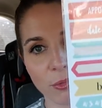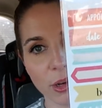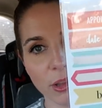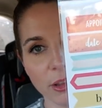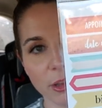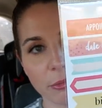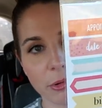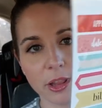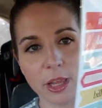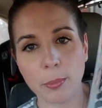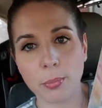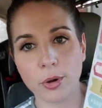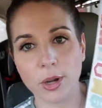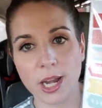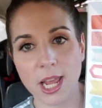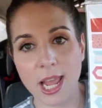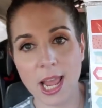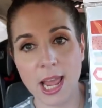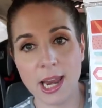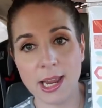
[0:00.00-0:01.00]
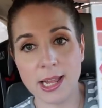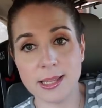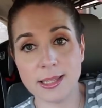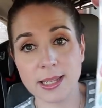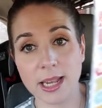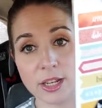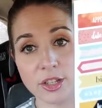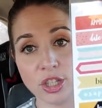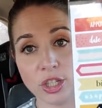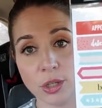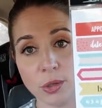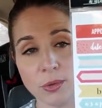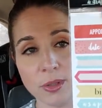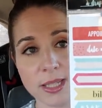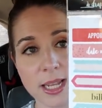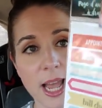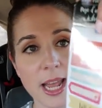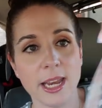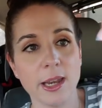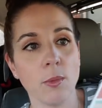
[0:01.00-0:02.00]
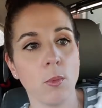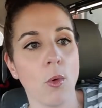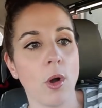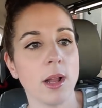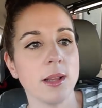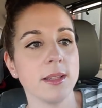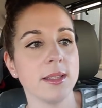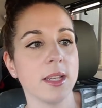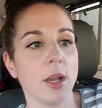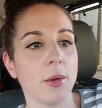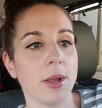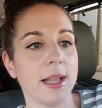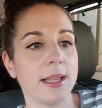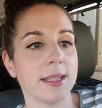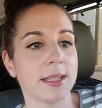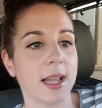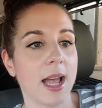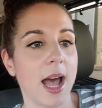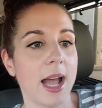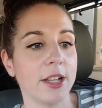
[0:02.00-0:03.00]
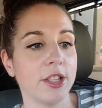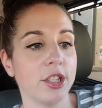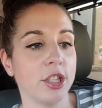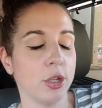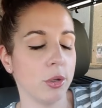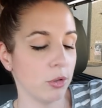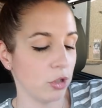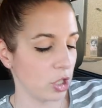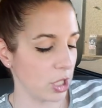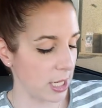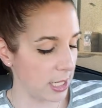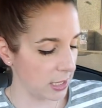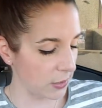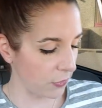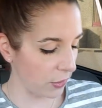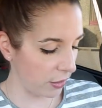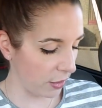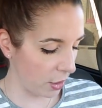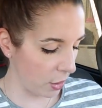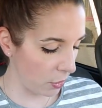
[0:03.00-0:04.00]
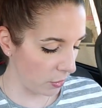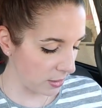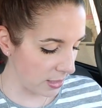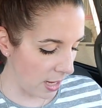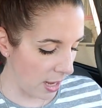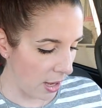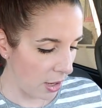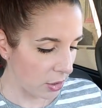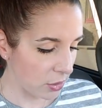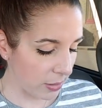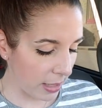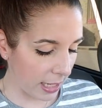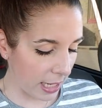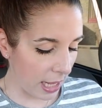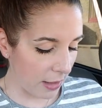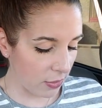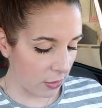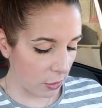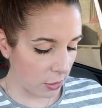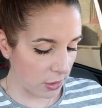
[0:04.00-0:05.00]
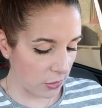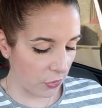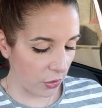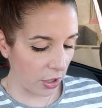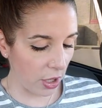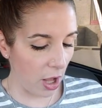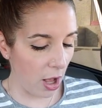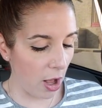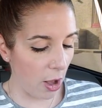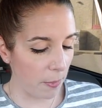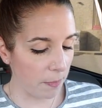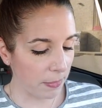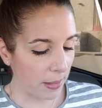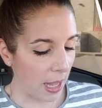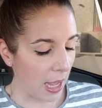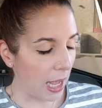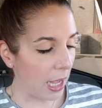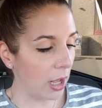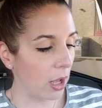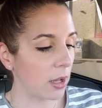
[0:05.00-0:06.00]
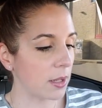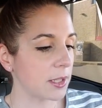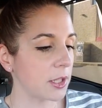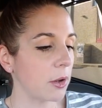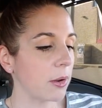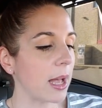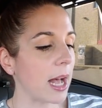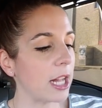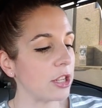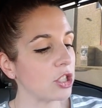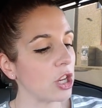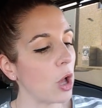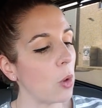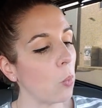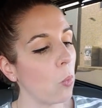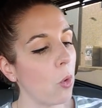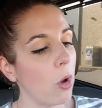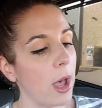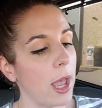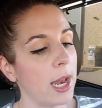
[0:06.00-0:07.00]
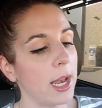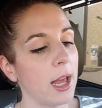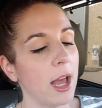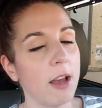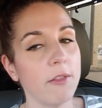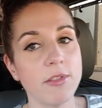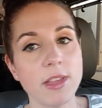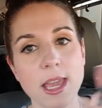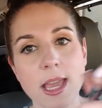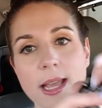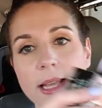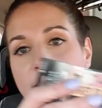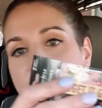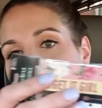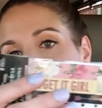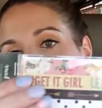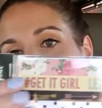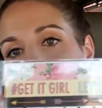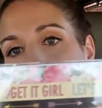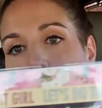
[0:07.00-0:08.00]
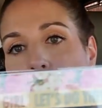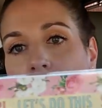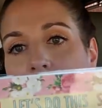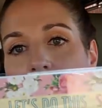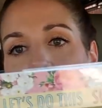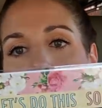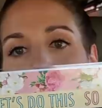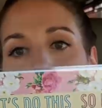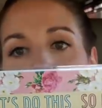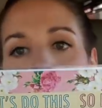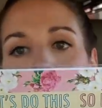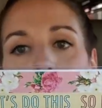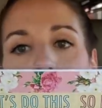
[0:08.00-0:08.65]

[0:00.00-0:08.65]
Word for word: really, really pretty. And it's a two-sided one, so it's got two sheets for those. So I got those for y'all. I also got y'all one of these, and I got one of these for